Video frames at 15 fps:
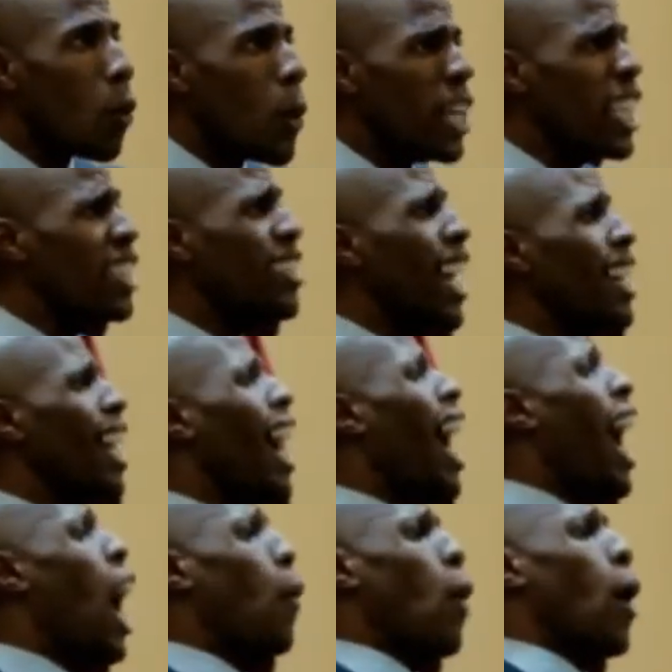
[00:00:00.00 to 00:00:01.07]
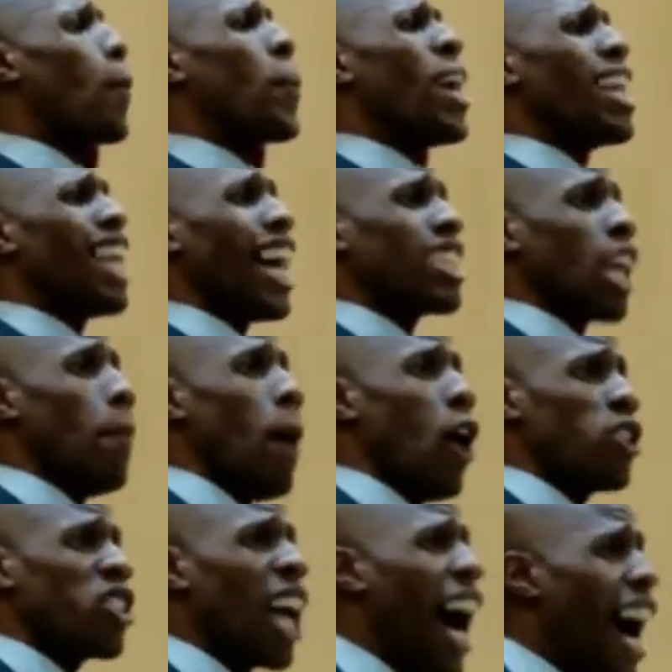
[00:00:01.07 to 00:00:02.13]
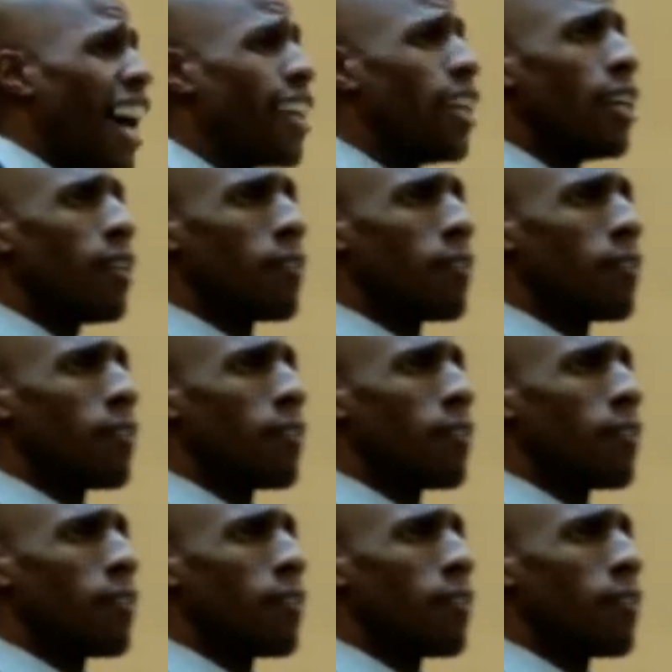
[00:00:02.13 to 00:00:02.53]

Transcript: When he said, I will be like the Most High.